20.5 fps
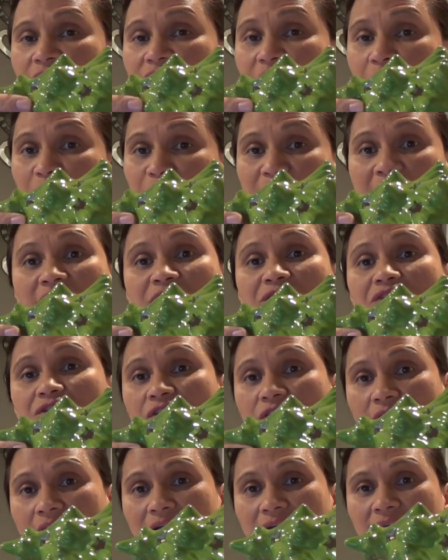of the red
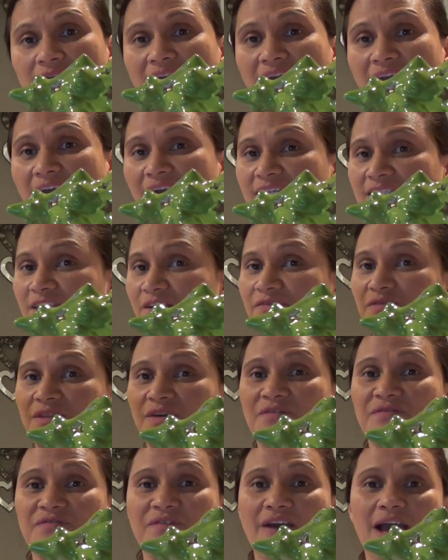truck as if
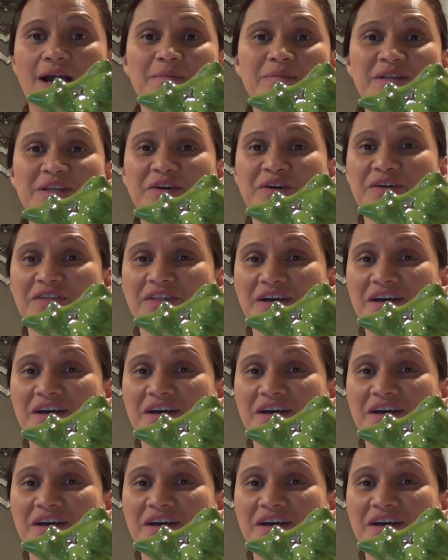the family or